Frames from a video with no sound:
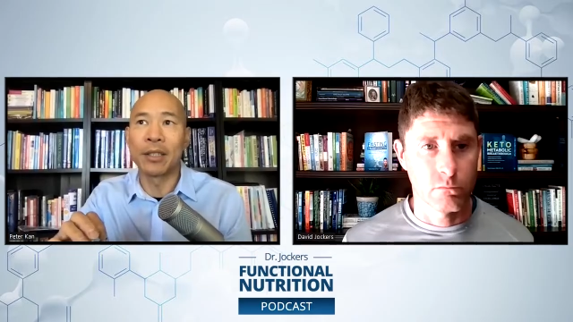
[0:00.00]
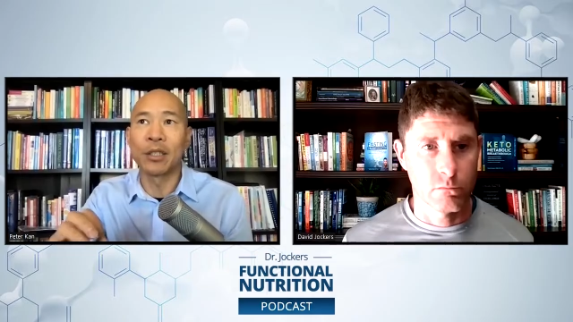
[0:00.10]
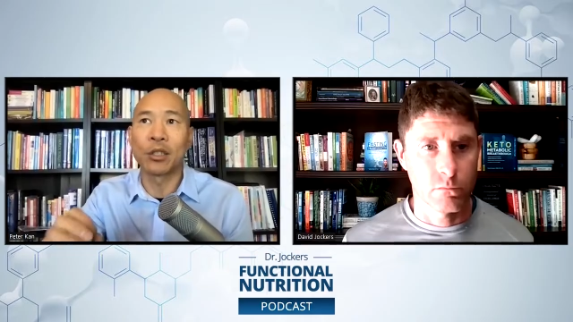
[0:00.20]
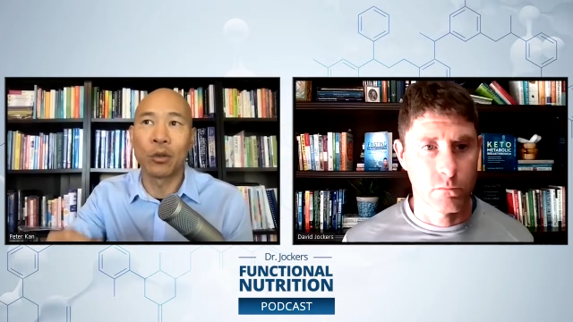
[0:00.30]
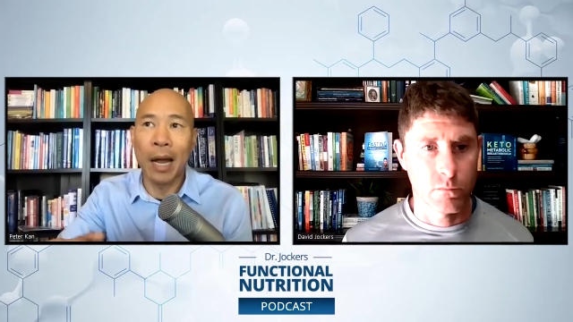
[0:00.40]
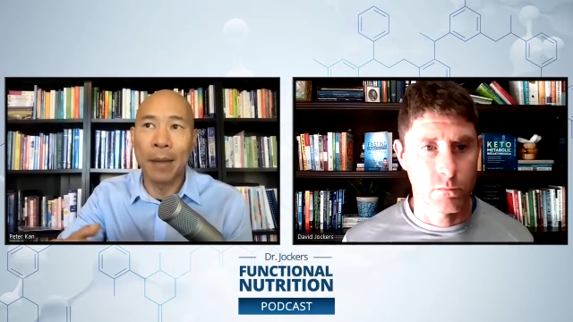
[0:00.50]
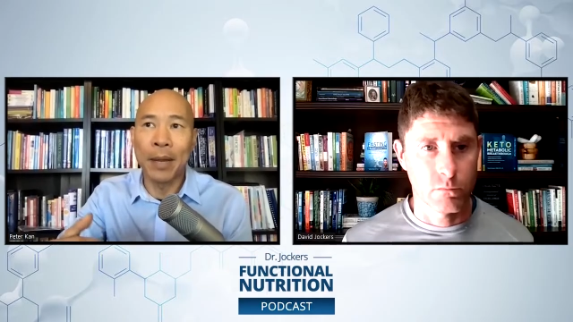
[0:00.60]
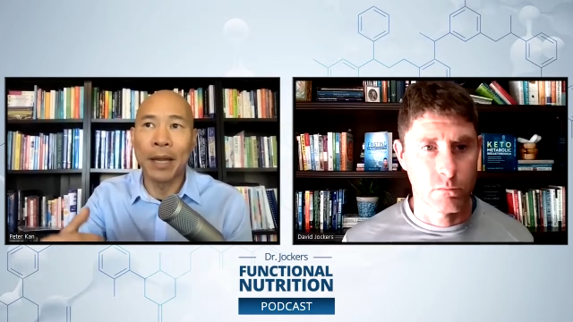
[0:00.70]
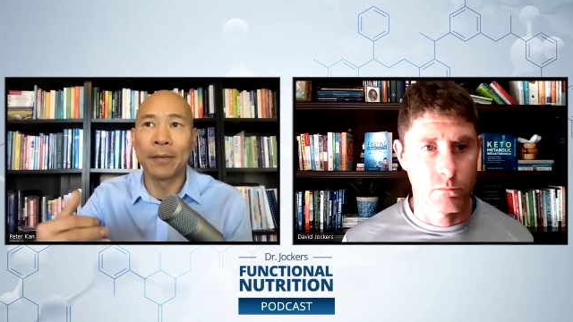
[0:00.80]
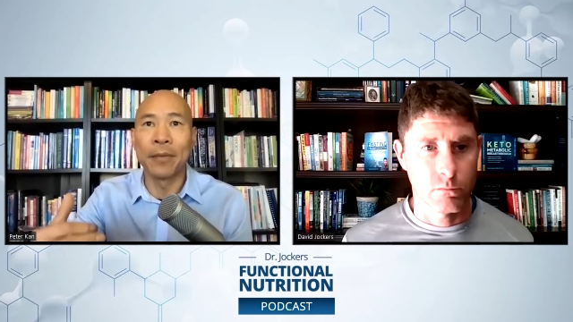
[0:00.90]

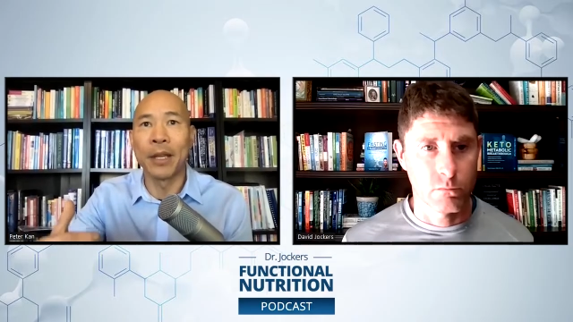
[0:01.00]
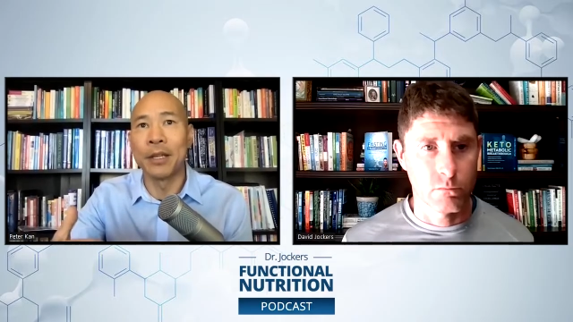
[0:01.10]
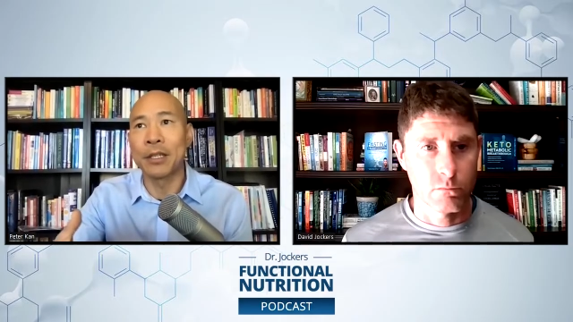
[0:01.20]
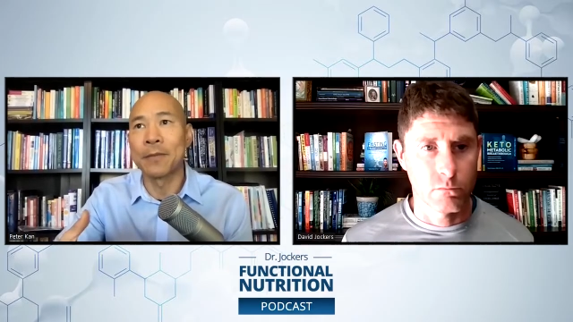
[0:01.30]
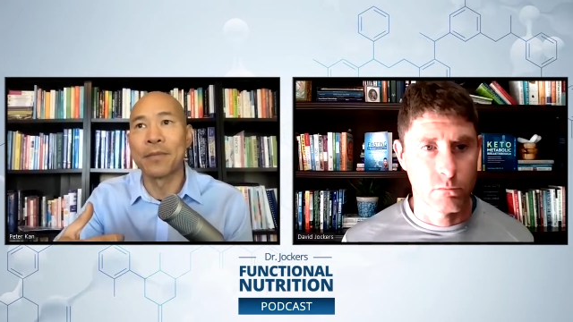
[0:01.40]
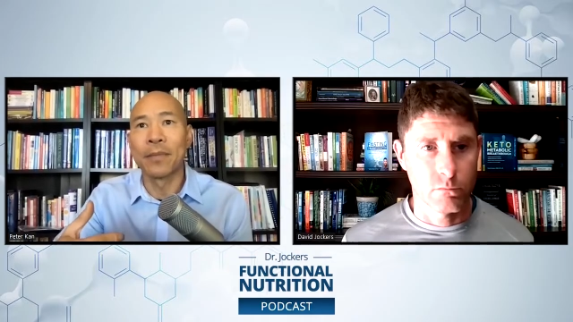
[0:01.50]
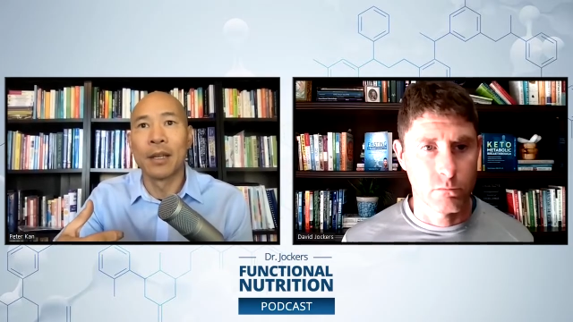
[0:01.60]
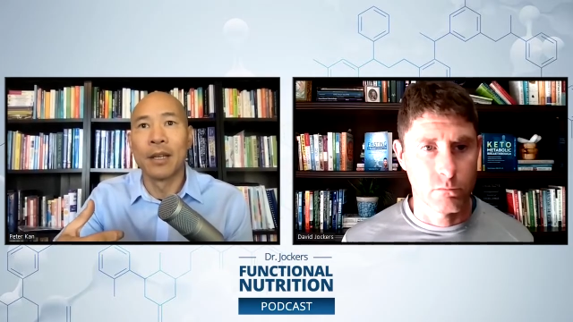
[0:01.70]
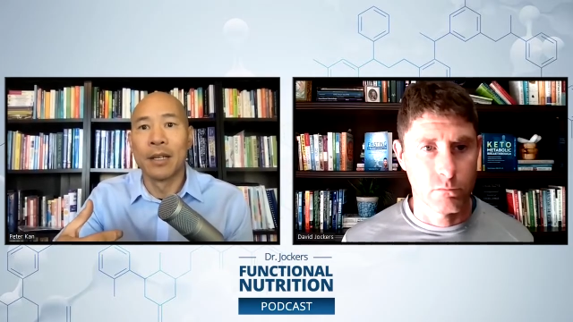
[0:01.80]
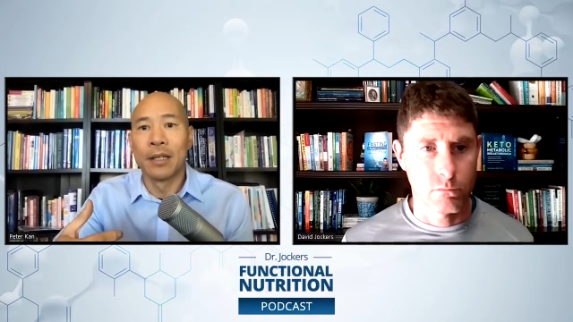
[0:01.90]
Speaker 1: describing this,
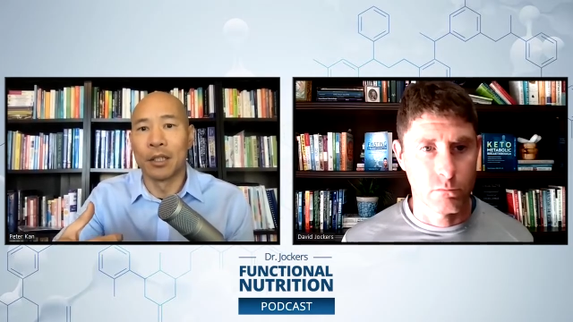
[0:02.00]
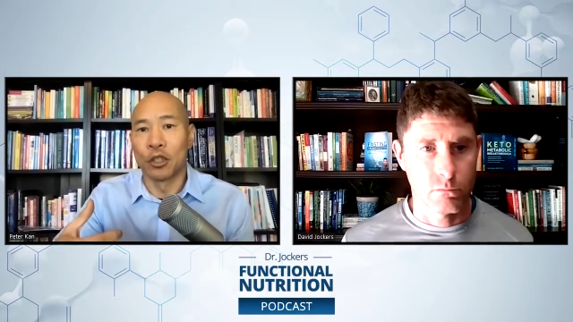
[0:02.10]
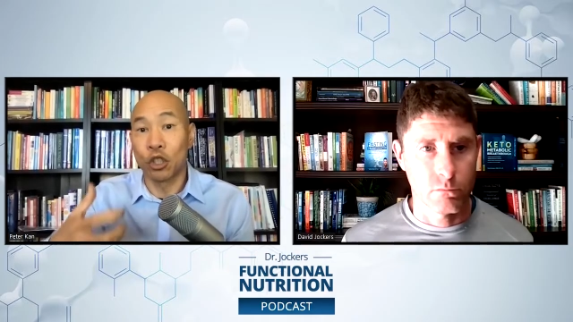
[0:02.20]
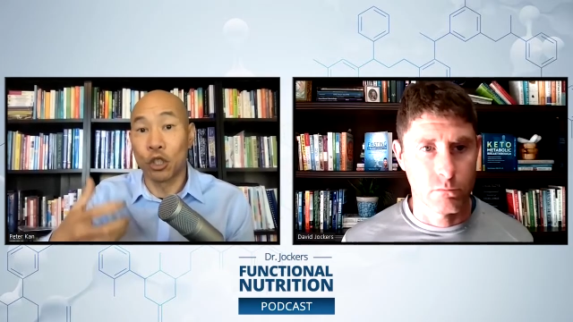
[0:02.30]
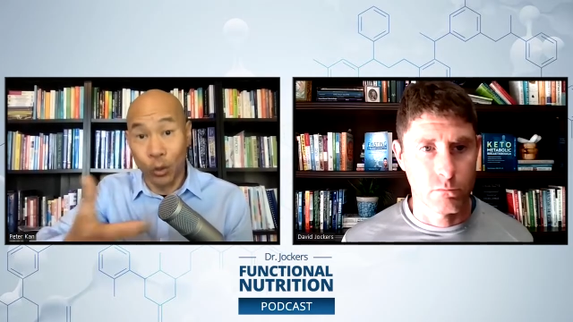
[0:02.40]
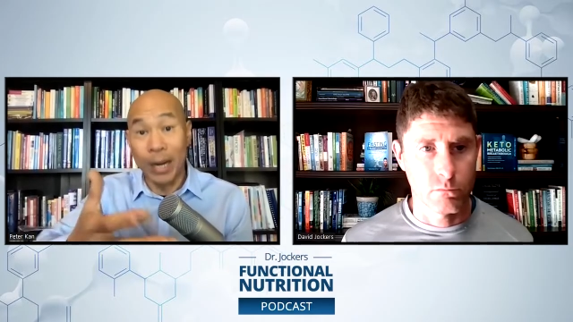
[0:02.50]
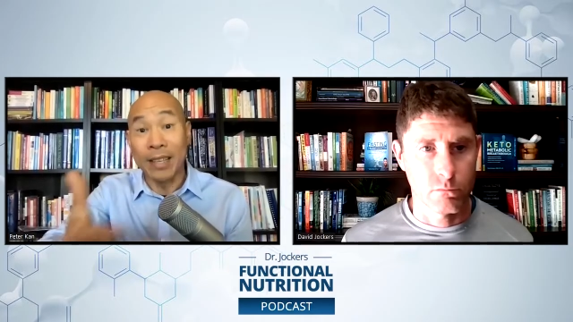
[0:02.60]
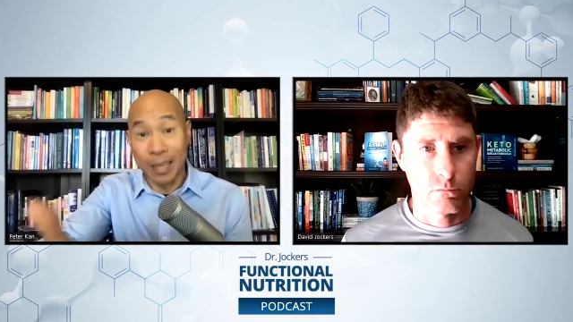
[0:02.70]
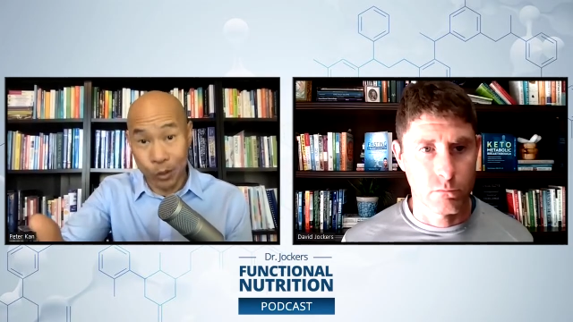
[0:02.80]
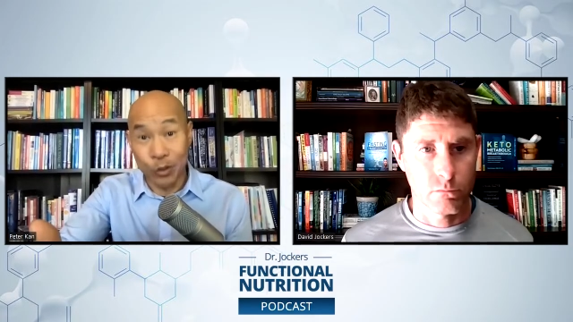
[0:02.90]
the strength,
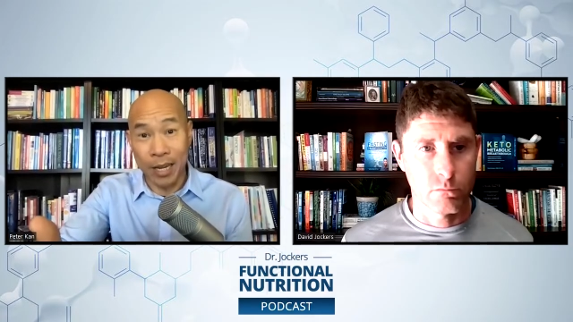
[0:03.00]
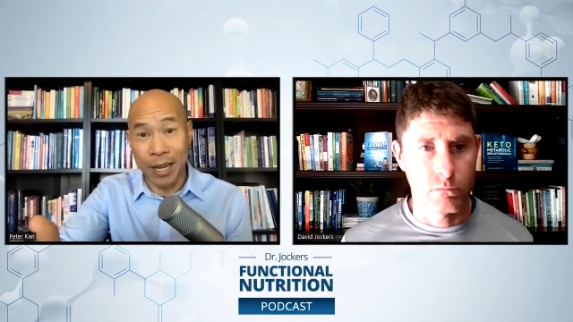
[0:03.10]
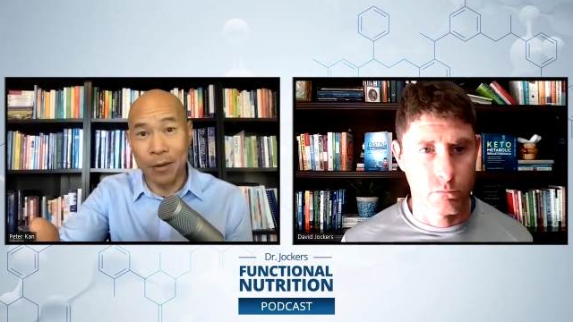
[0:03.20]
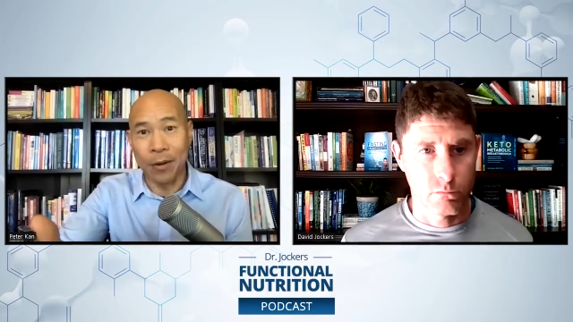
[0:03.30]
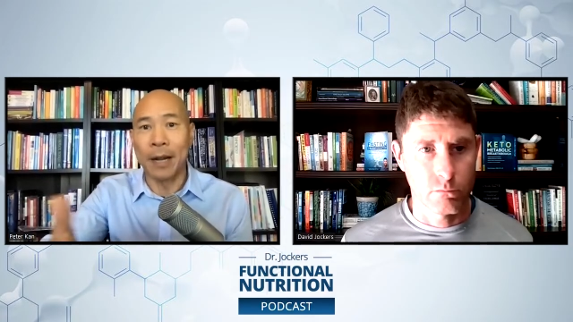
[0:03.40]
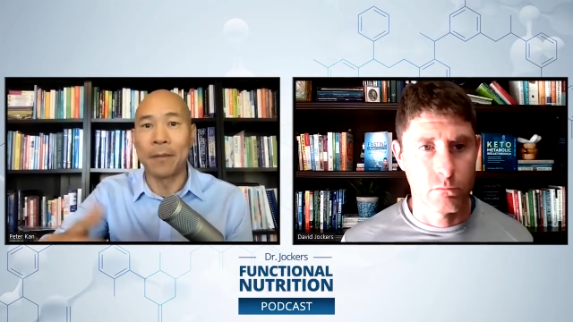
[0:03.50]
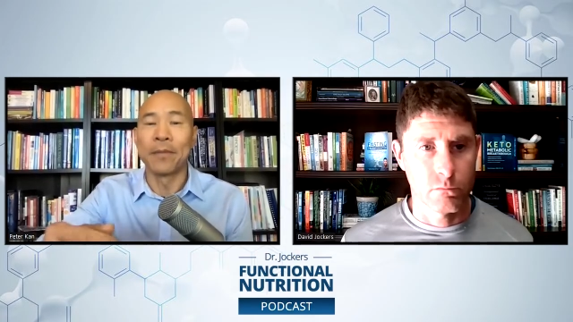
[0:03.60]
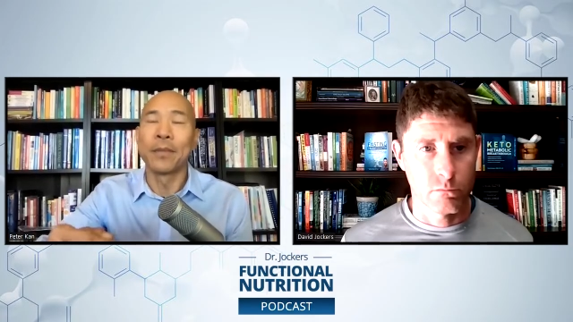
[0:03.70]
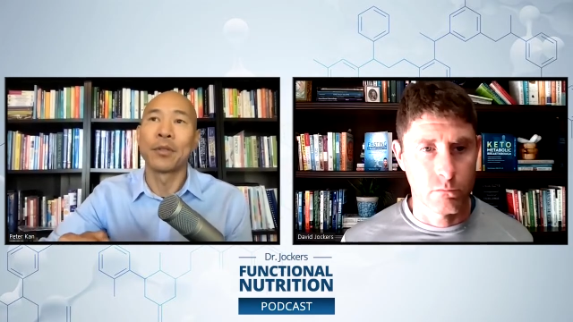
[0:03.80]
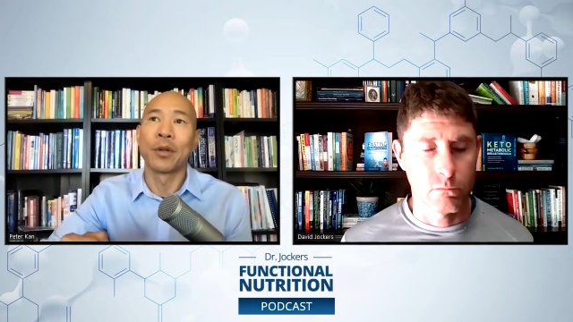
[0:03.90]
as you say, right?
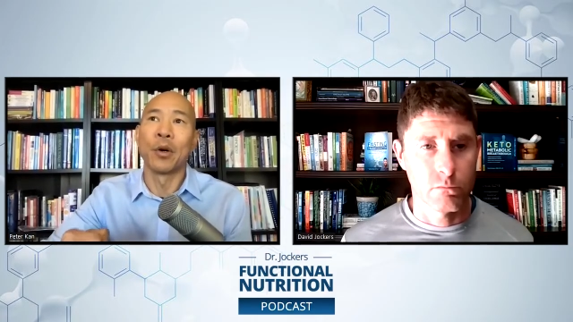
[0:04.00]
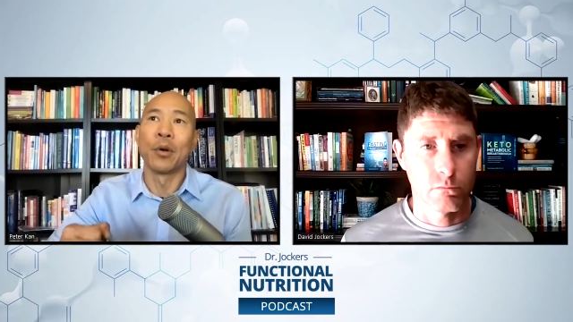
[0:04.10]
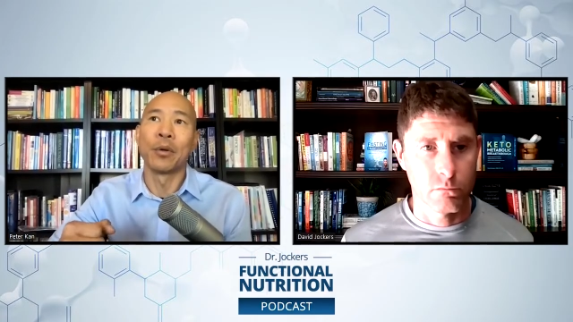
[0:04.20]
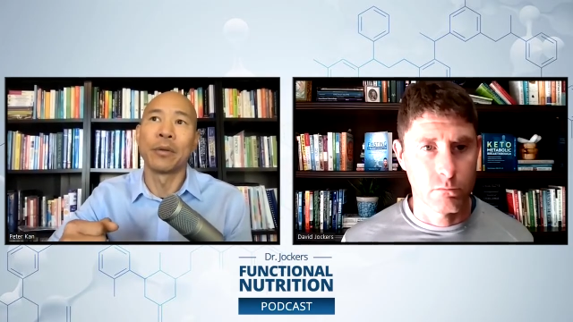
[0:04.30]
So